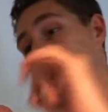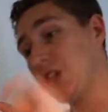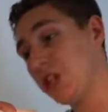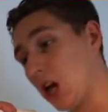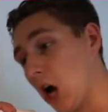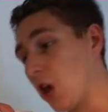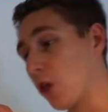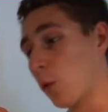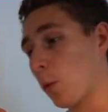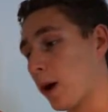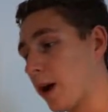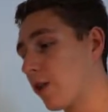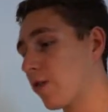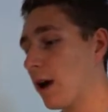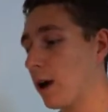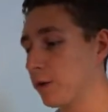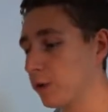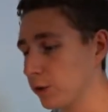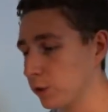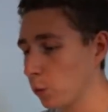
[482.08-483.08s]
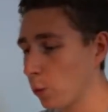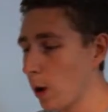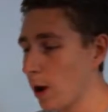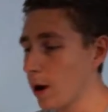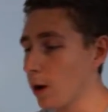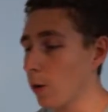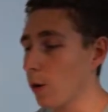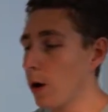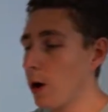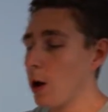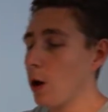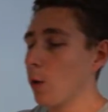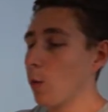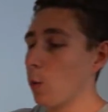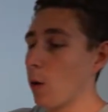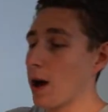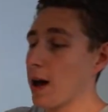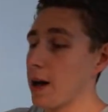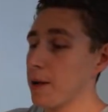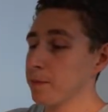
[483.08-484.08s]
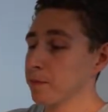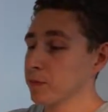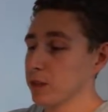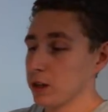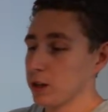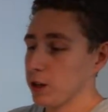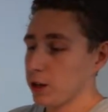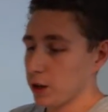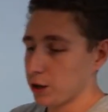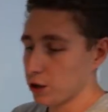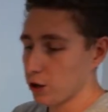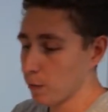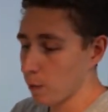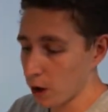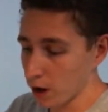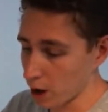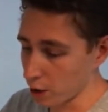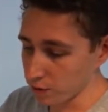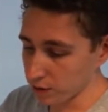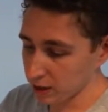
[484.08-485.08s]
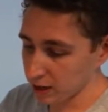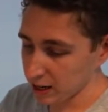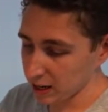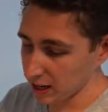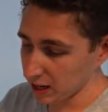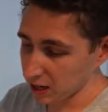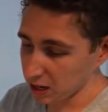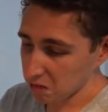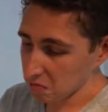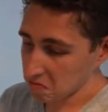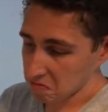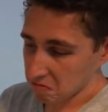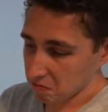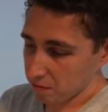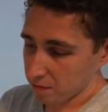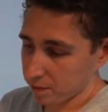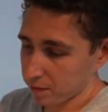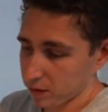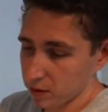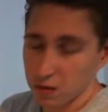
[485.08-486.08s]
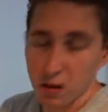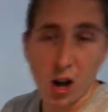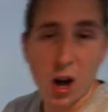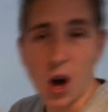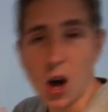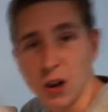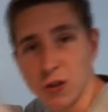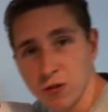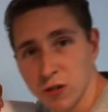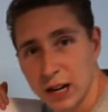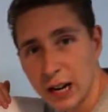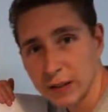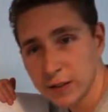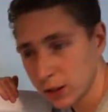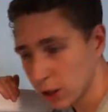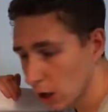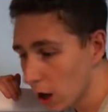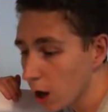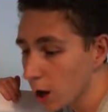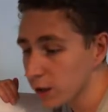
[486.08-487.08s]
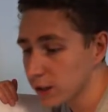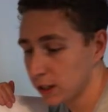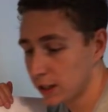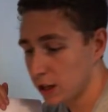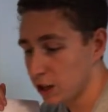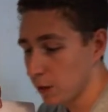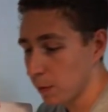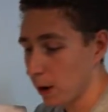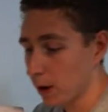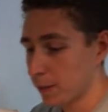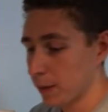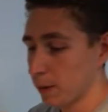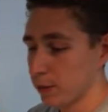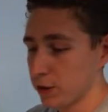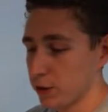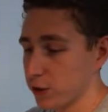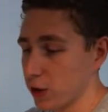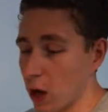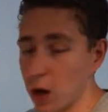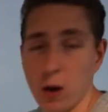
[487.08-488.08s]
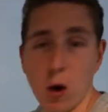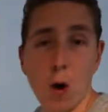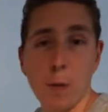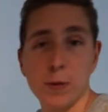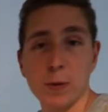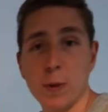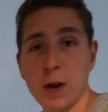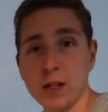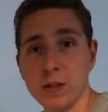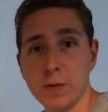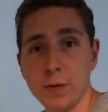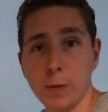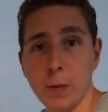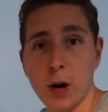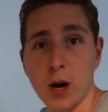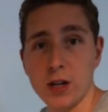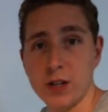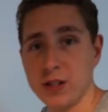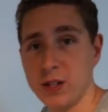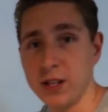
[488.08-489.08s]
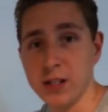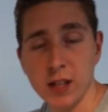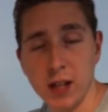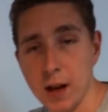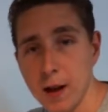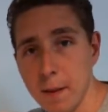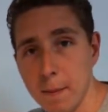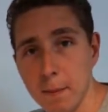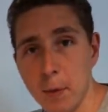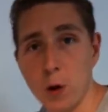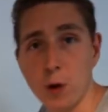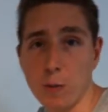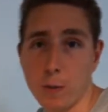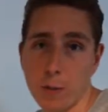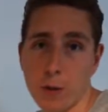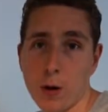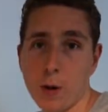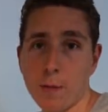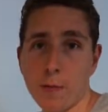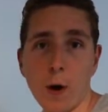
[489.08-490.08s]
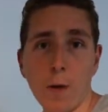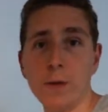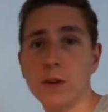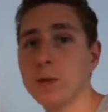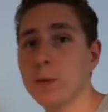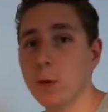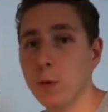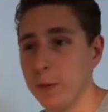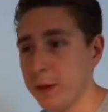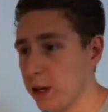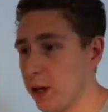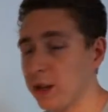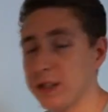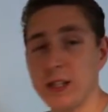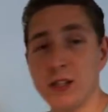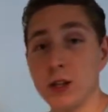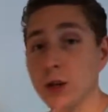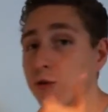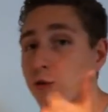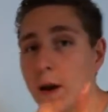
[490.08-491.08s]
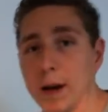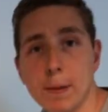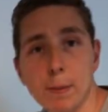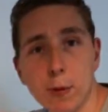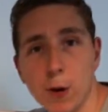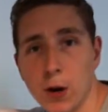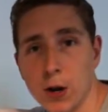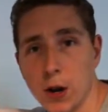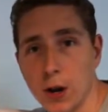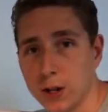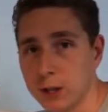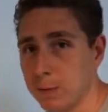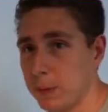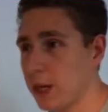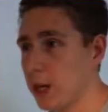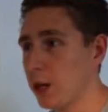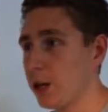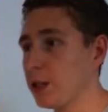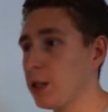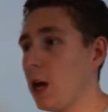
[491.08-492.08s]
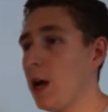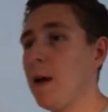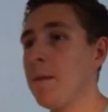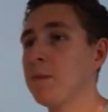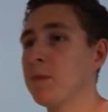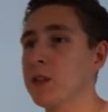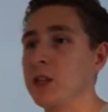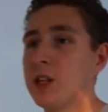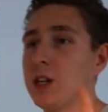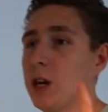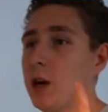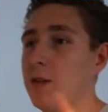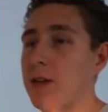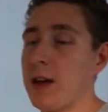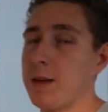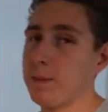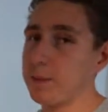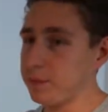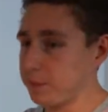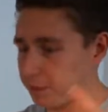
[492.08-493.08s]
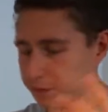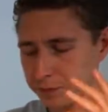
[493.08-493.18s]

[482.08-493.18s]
it the other way around as well, where you know you might only need 100 add to carts and then you might be able to start optimizing for purchases. Boom, profitable because it's a great product because you know they